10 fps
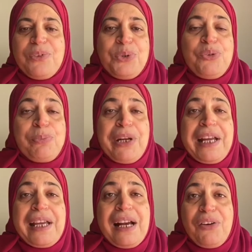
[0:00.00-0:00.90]
when we're
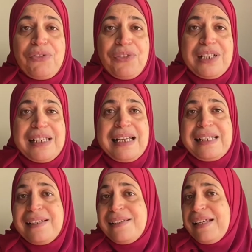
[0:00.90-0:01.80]
breaking our fast, as
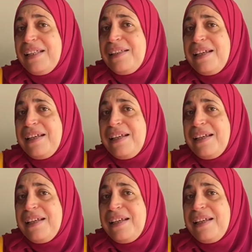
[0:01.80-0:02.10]
I said,